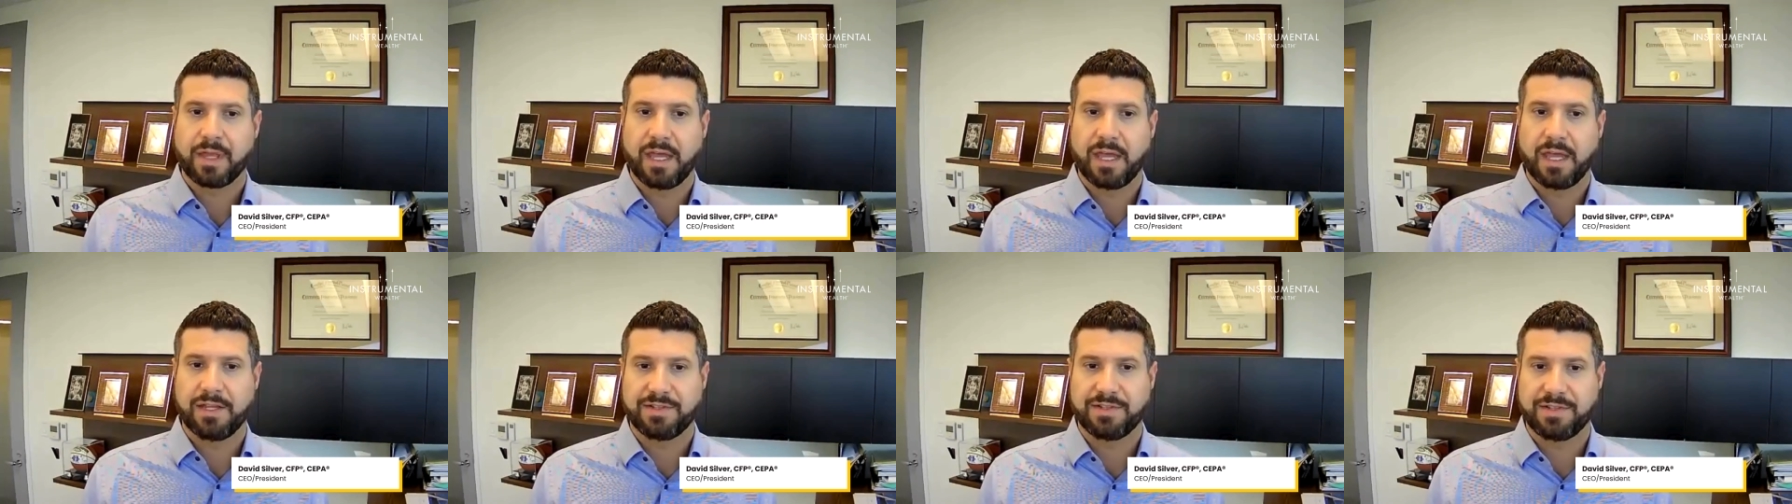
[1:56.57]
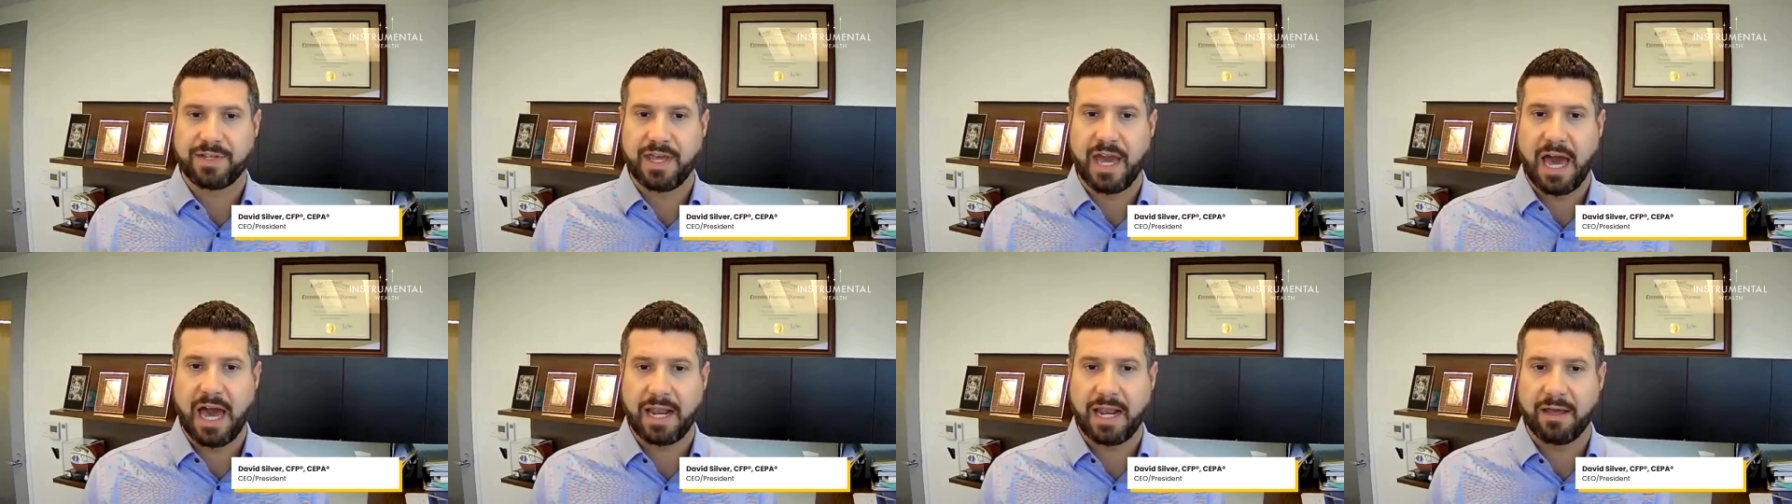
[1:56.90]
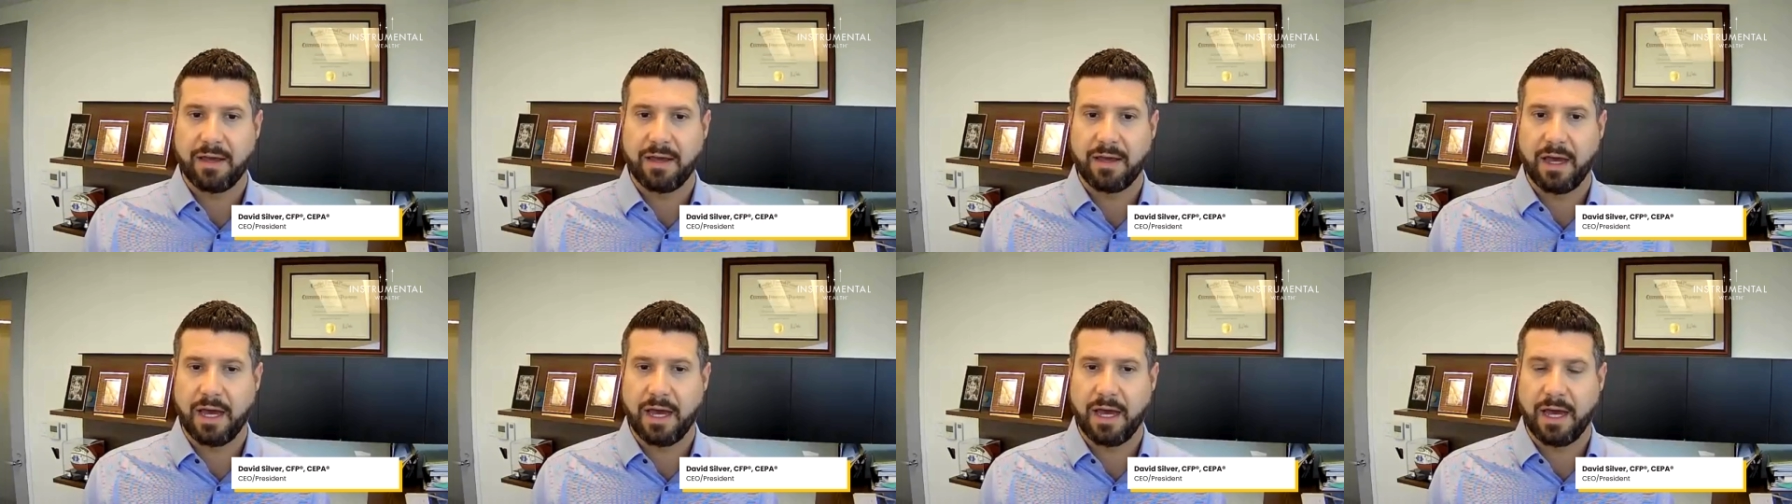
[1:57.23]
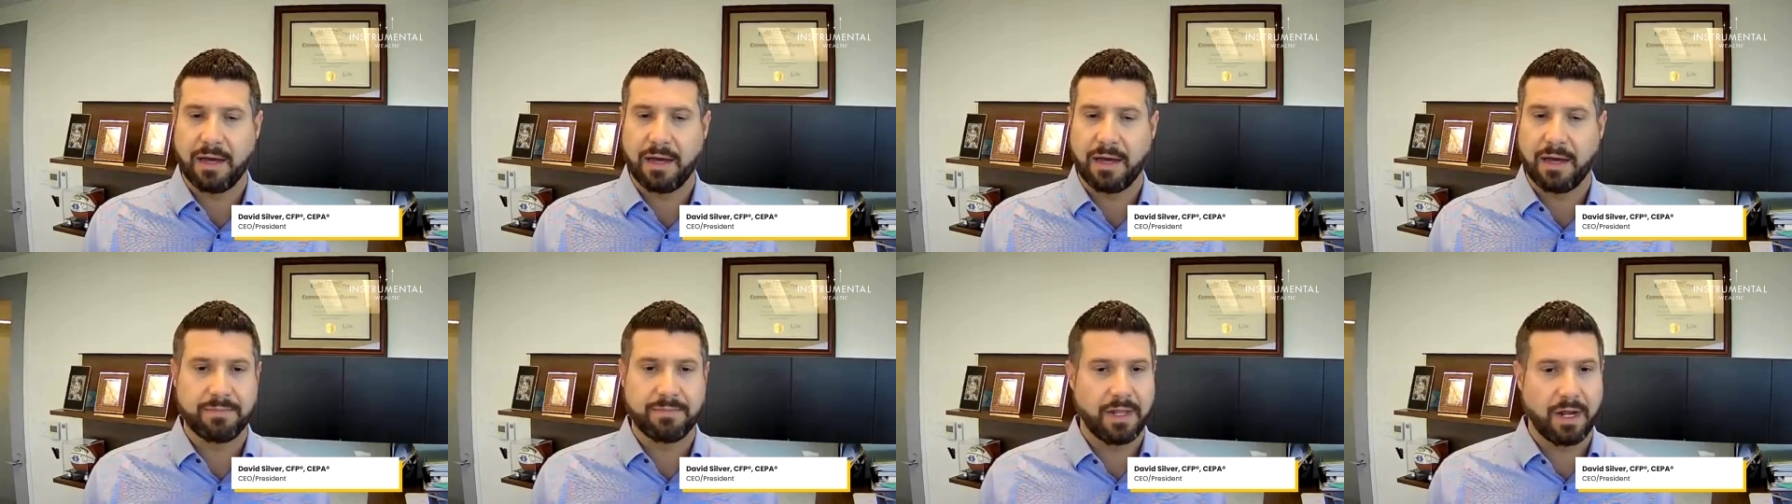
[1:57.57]
It's got to
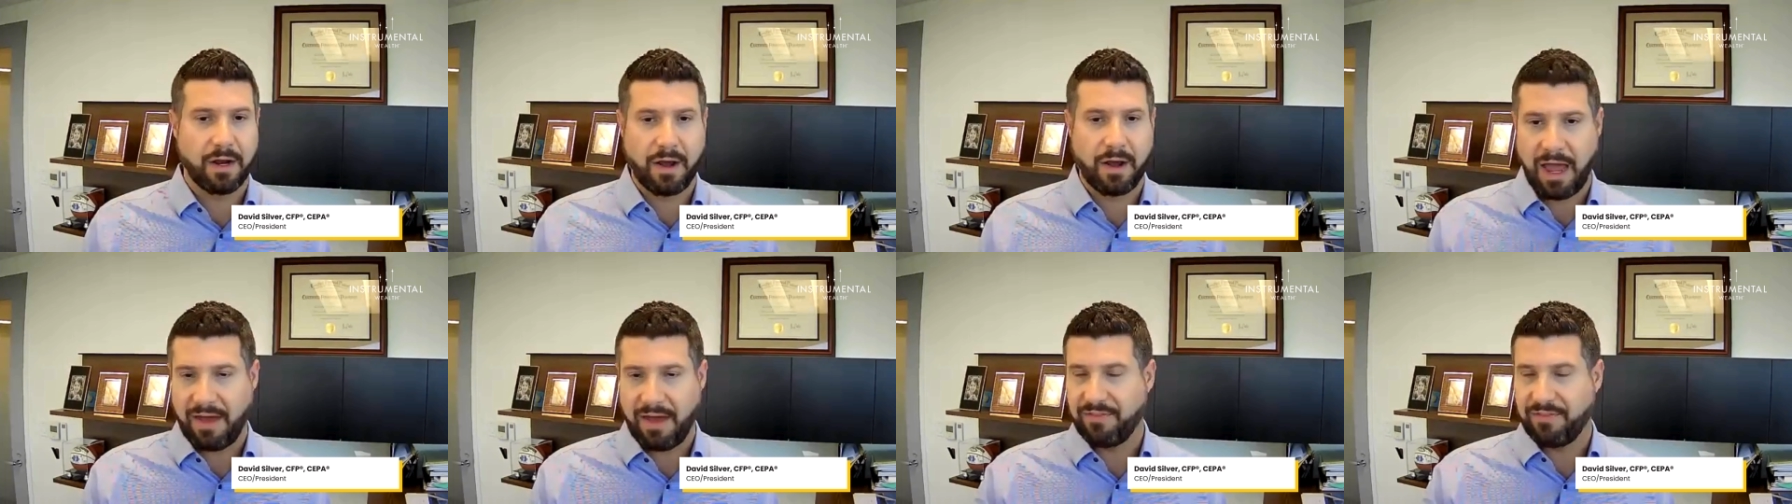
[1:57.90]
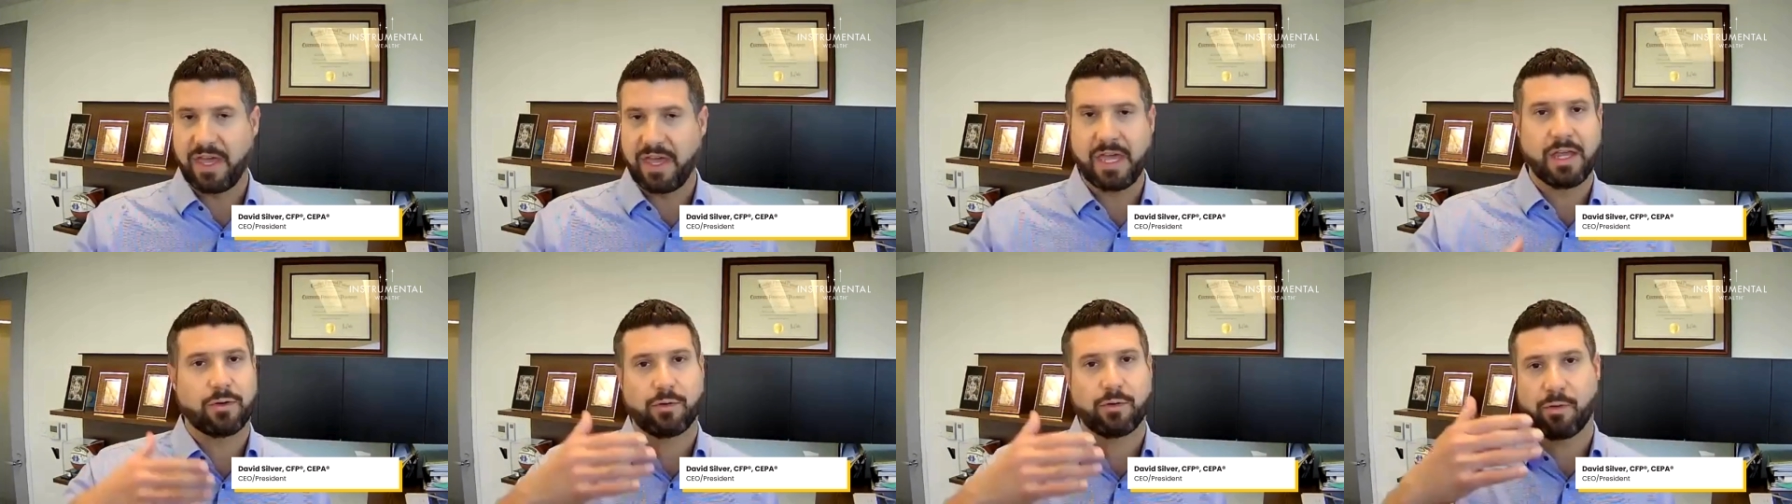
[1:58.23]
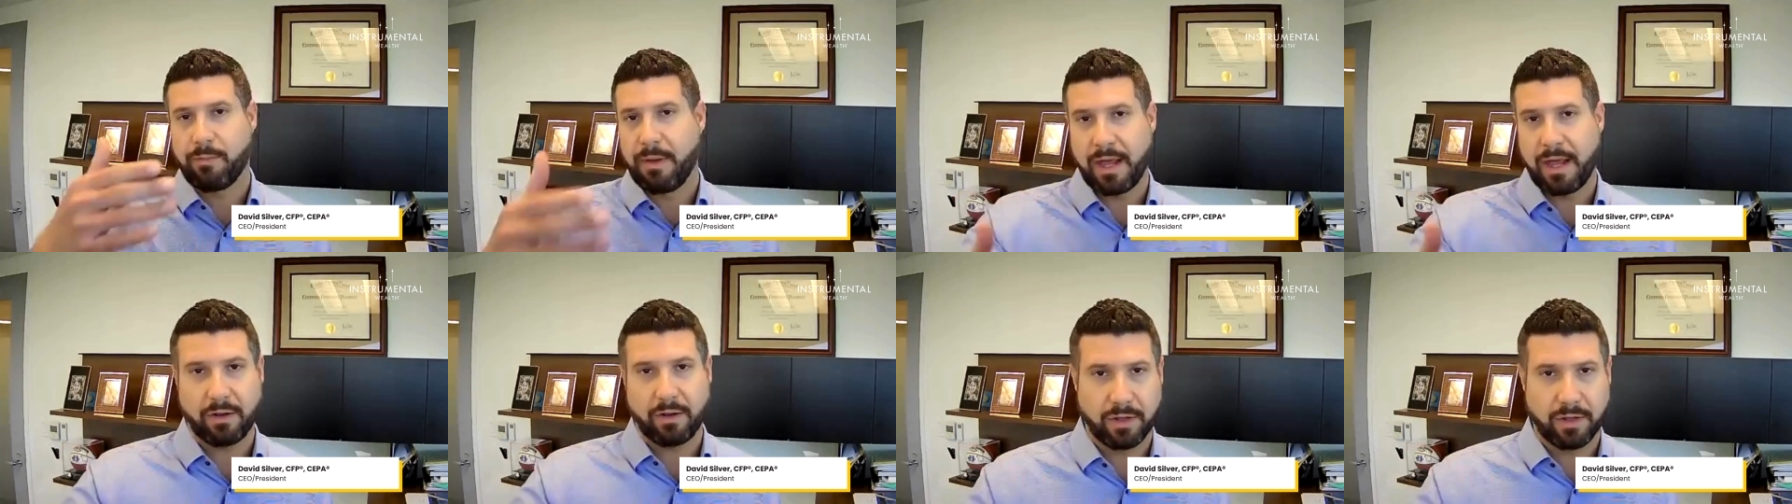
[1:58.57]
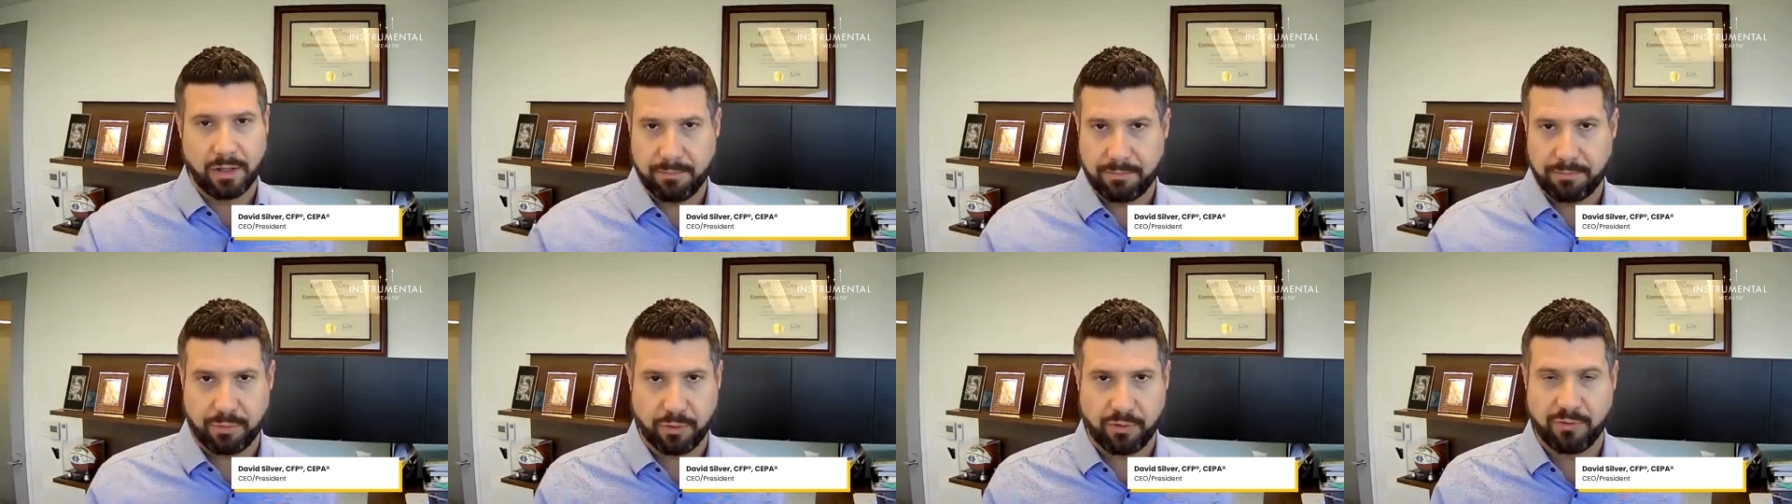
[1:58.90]
have incremental
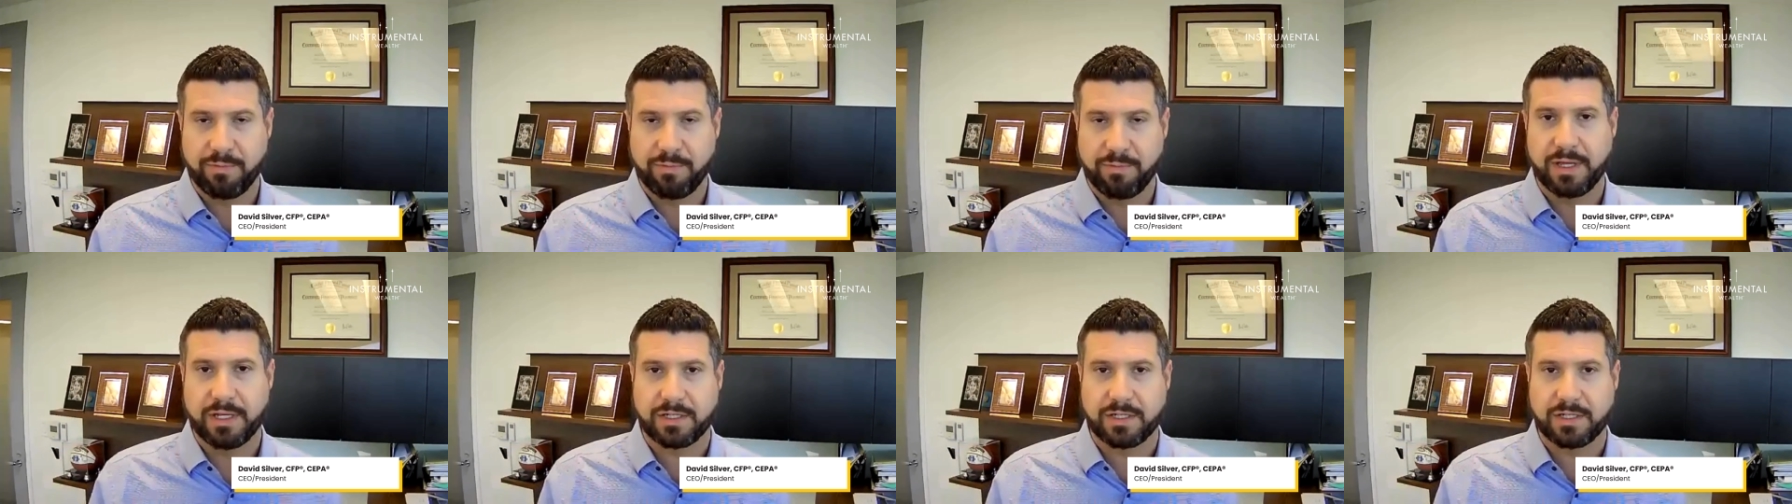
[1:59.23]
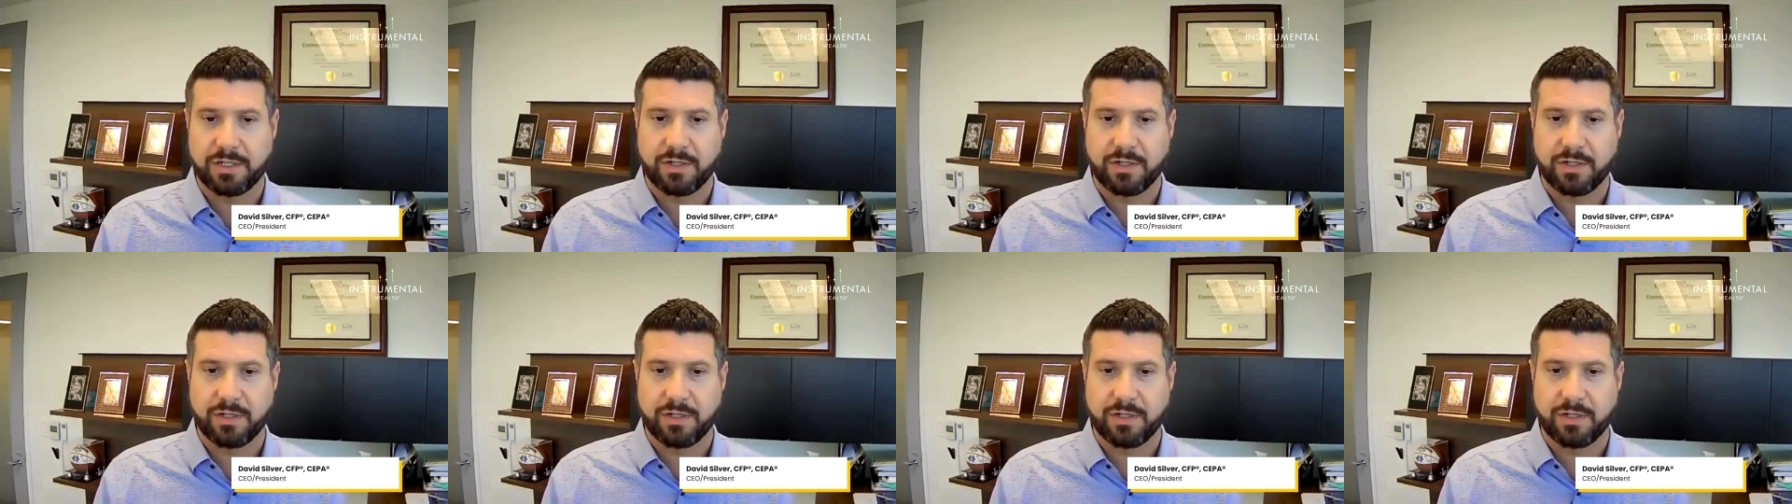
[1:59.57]
improvement